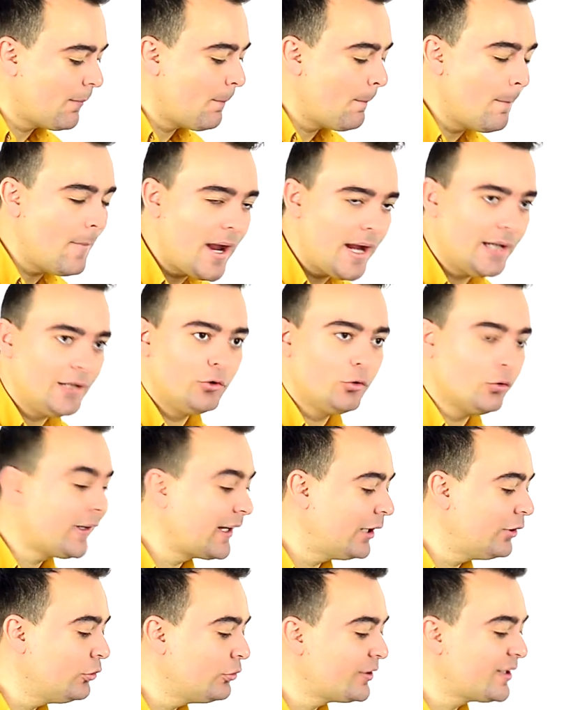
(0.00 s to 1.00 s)
Man, you
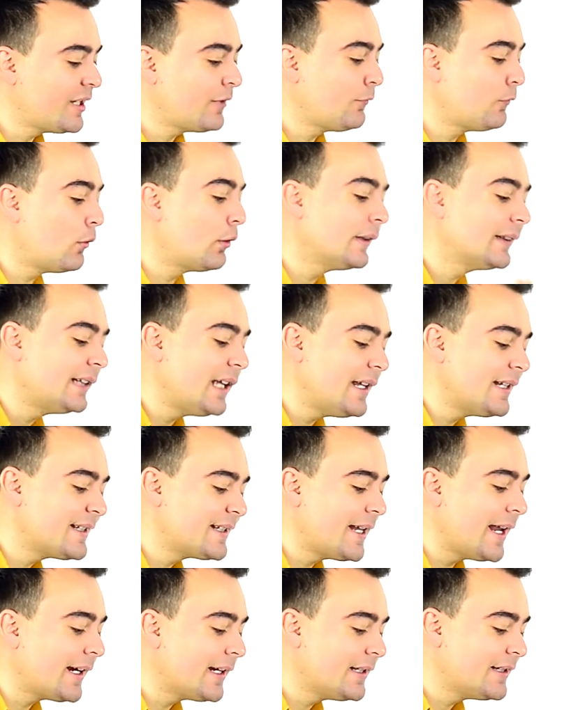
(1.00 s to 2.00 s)
can use it for 10
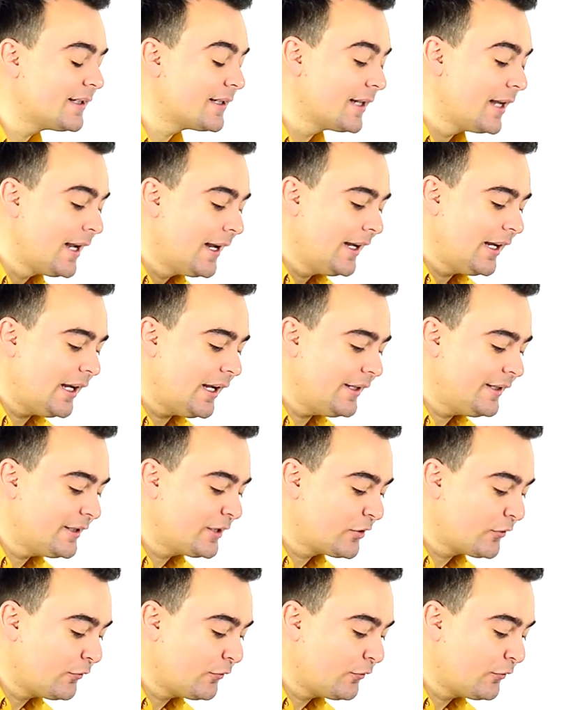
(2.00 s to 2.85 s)
seconds and it's